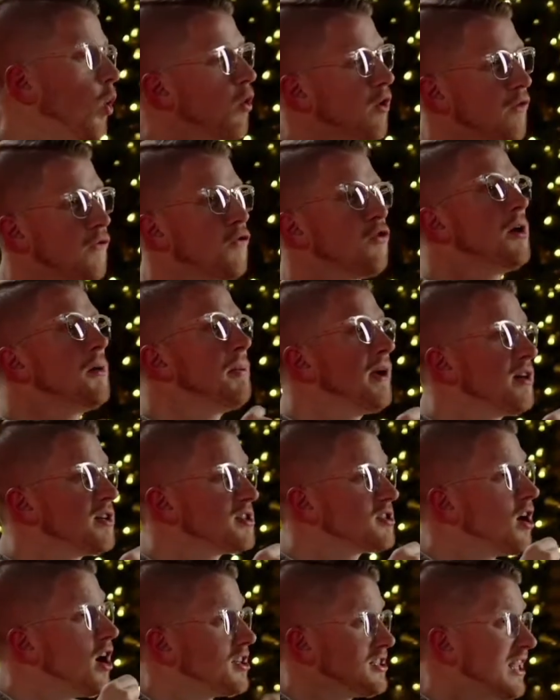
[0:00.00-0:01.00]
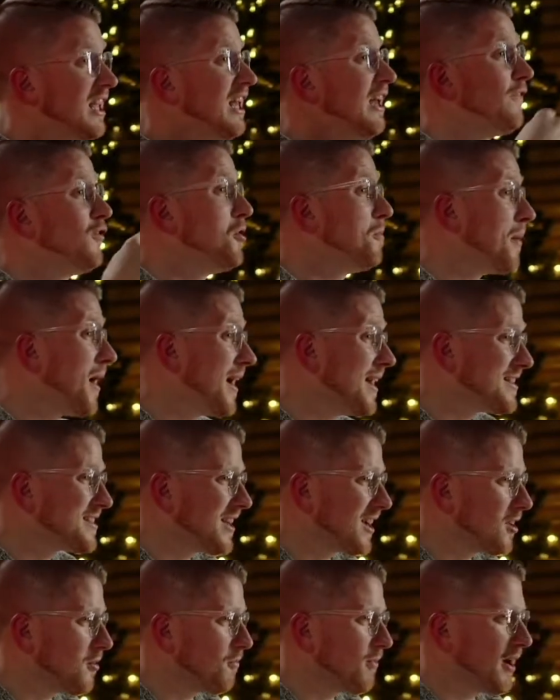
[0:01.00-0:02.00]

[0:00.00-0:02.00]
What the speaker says: or a free pair of socks if you buy a second